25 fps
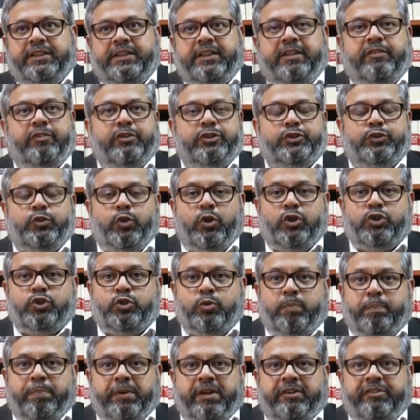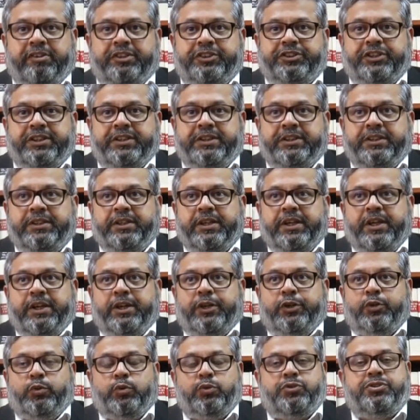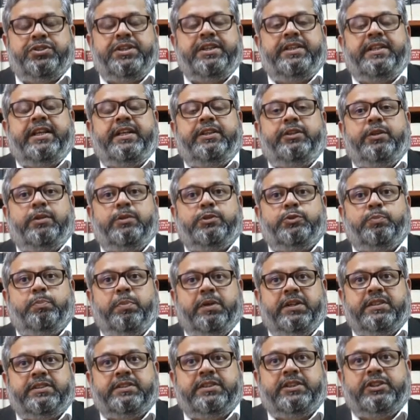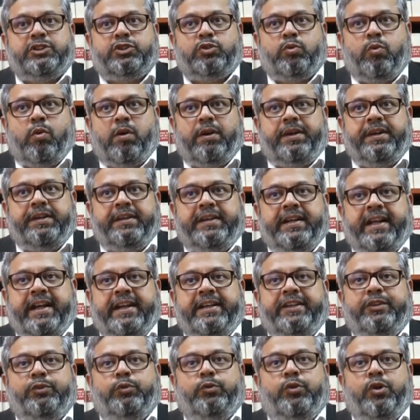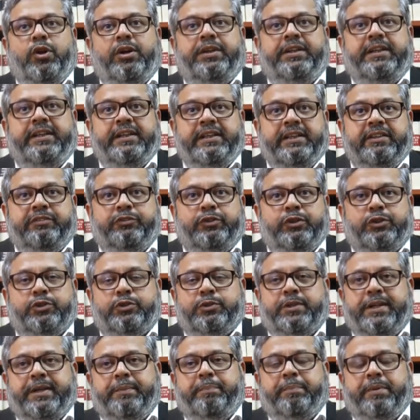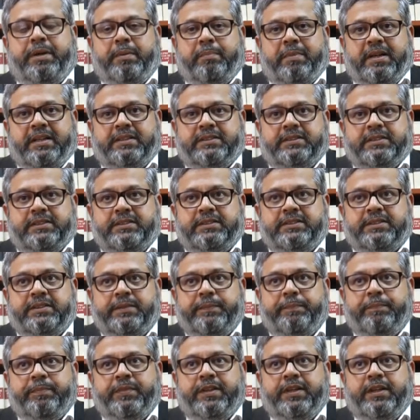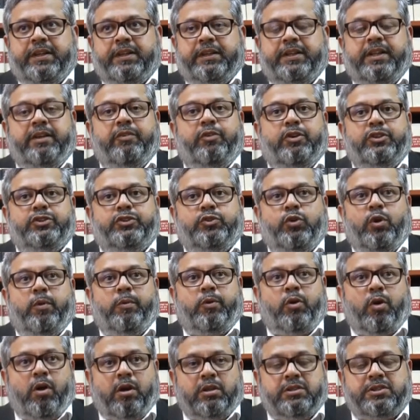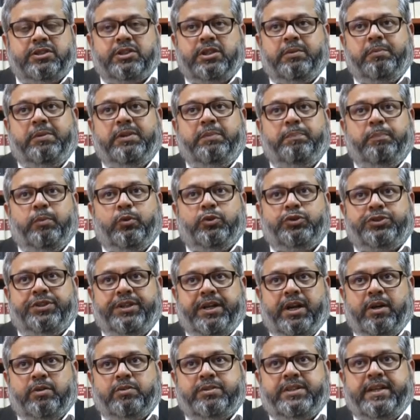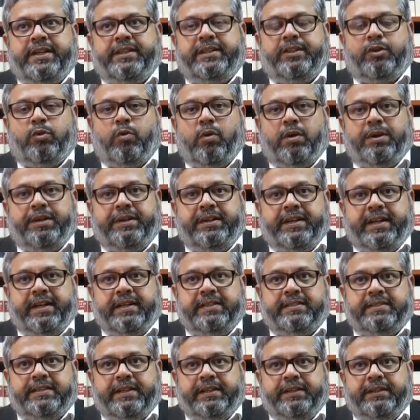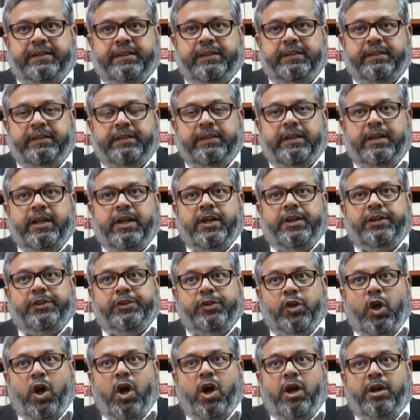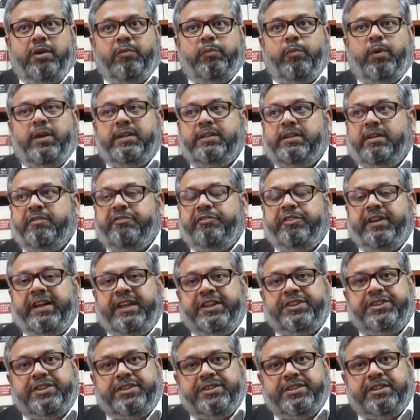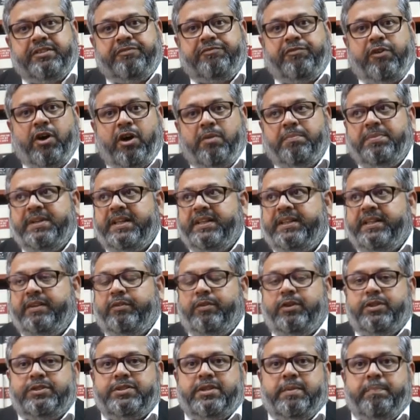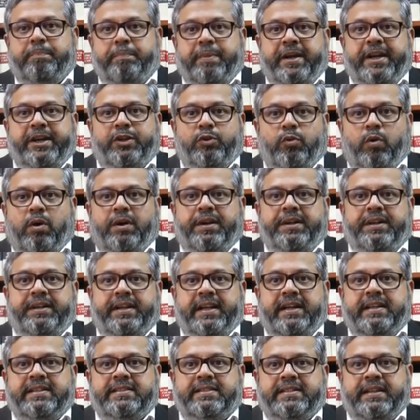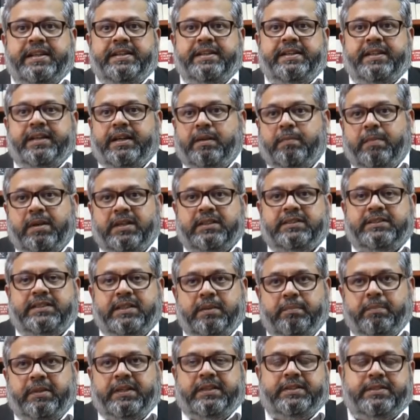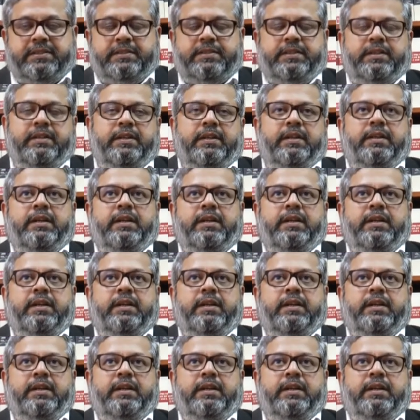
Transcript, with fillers: There was no supervision to see that those persons quarantined do not leave those said premises. There was no constable posted outside the quarantine center. Nor were the villagers informed that there was a paid quarantine center amongst their midst.